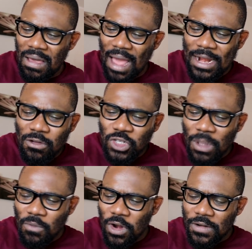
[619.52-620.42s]
I know
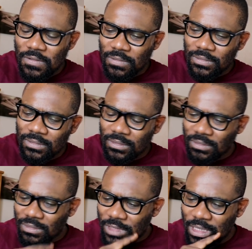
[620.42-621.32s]

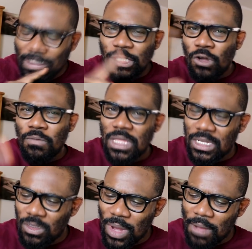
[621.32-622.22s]
somebody told me
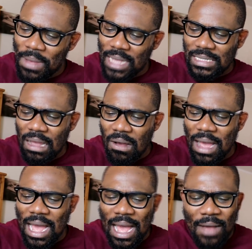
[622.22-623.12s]
this a while back. Said,
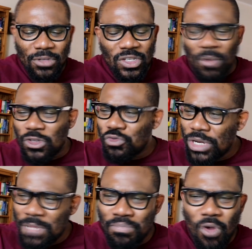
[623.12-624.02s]
oh, I was
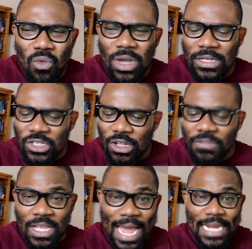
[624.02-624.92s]
really broke and stuff.
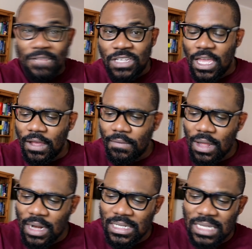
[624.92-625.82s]
The guy lives here.
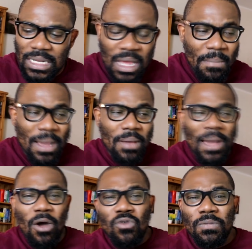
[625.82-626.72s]
And he said, my
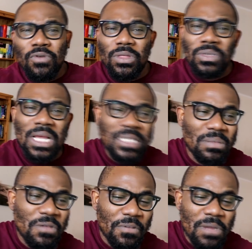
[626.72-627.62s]
older brother was
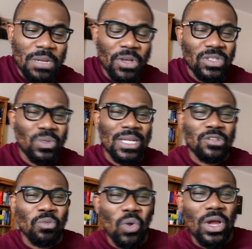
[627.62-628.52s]
asking me for money because he was
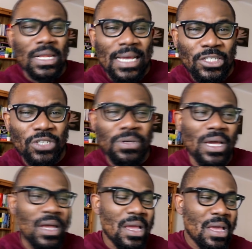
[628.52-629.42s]
out of work in Nigeria.